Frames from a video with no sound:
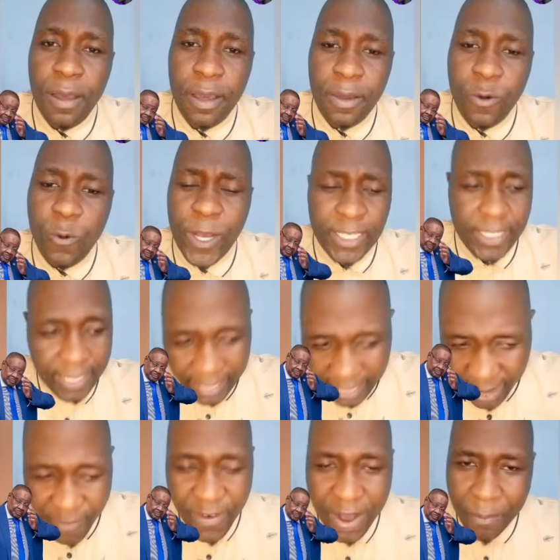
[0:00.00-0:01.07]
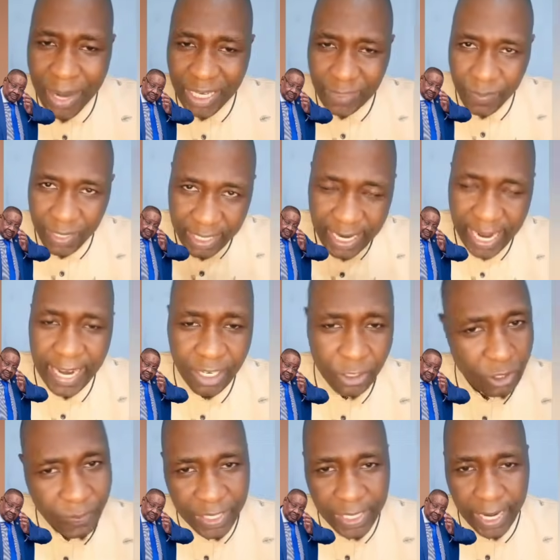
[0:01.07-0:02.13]
whatever must be done
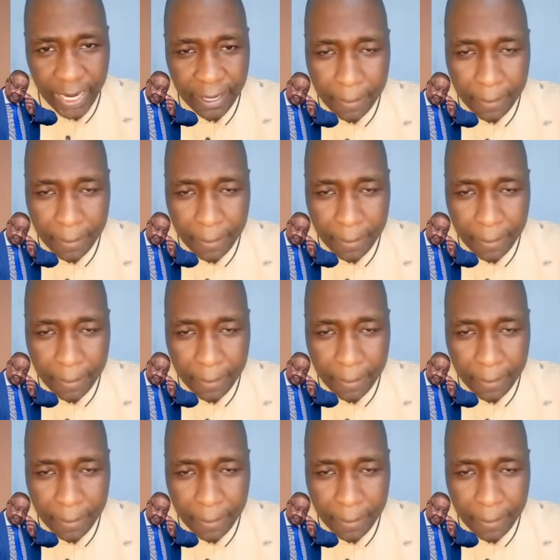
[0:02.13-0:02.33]
should be done.